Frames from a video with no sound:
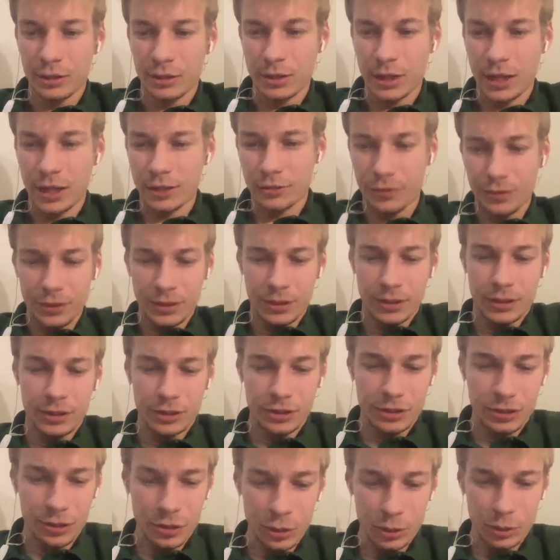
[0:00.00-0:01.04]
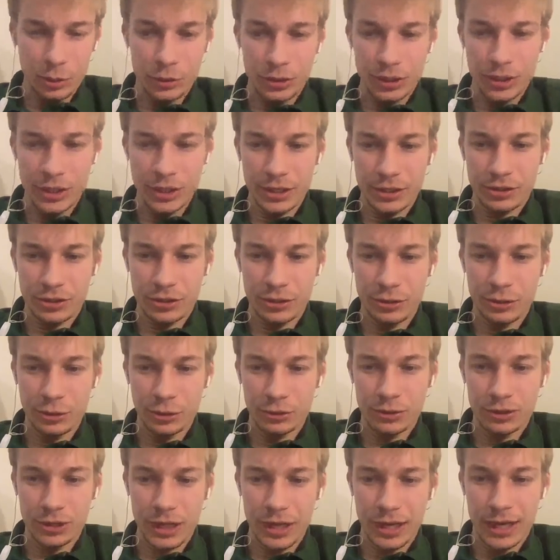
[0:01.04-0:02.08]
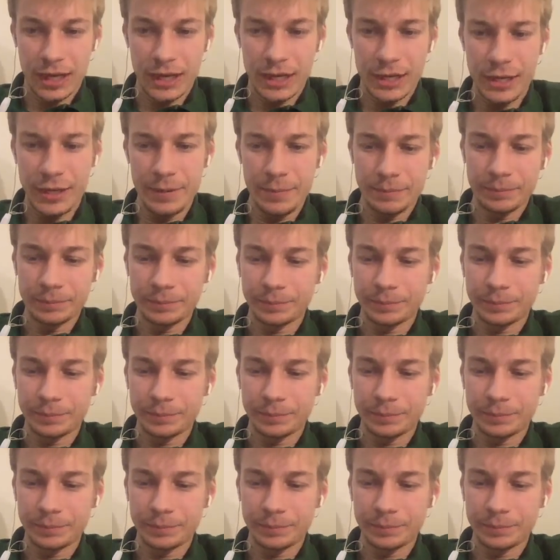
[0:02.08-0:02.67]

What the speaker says: I think it's ods.ai.